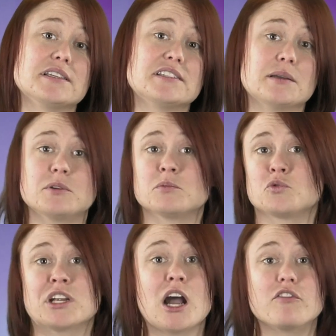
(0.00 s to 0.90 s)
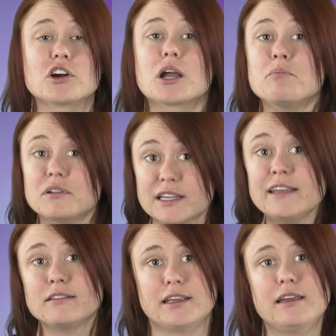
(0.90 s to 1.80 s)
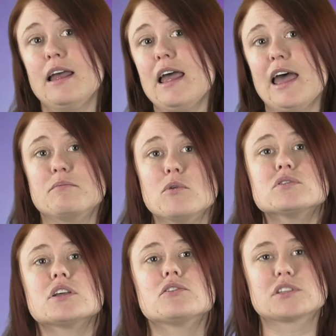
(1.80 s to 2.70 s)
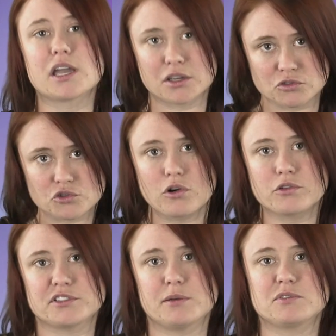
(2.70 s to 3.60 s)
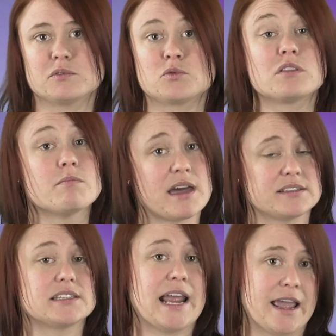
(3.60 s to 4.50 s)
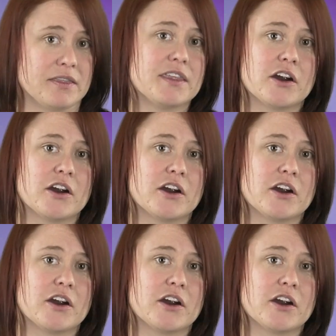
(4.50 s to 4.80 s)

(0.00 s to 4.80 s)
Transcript: these symptoms recover completely, and most others can control their symptoms with medicine and